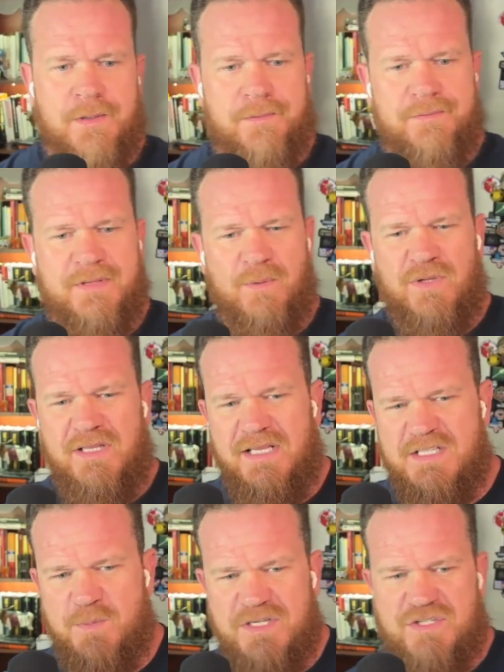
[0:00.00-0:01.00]
That really
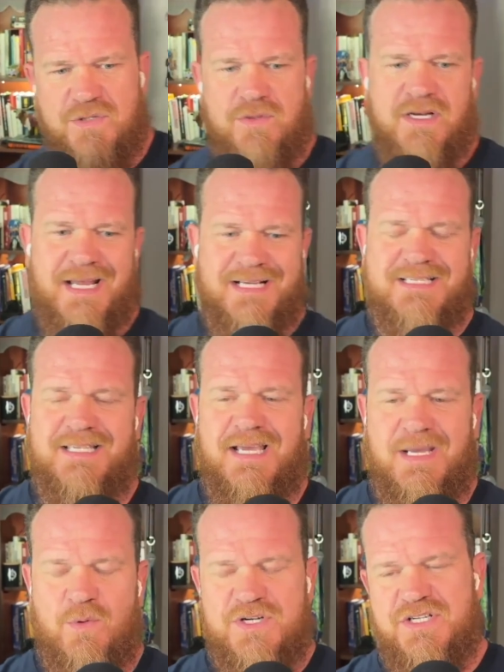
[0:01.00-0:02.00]
leads me to the next
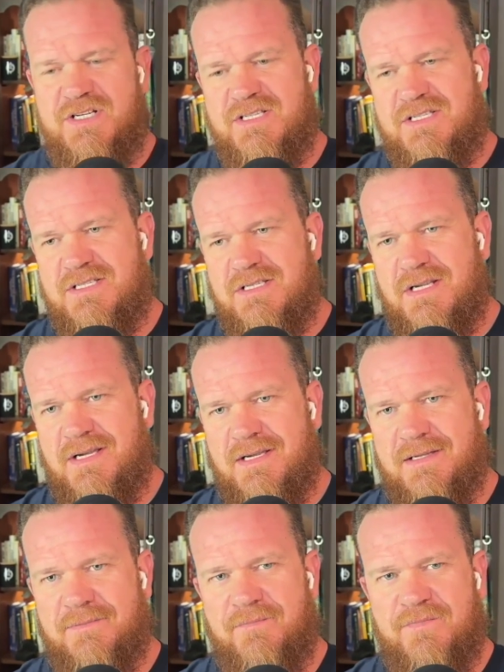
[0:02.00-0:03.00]
thing, which is
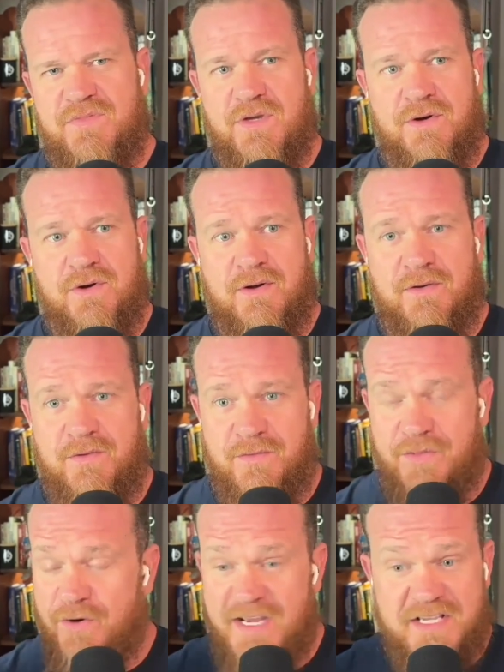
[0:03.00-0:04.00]
there
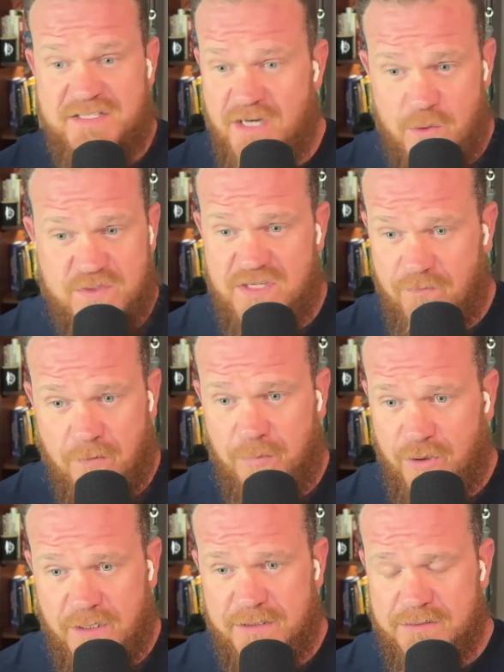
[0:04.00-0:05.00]
is no silver
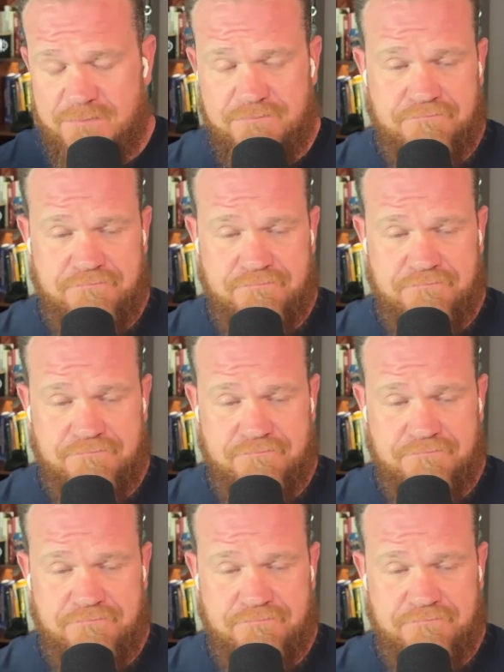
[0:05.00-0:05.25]
bullet.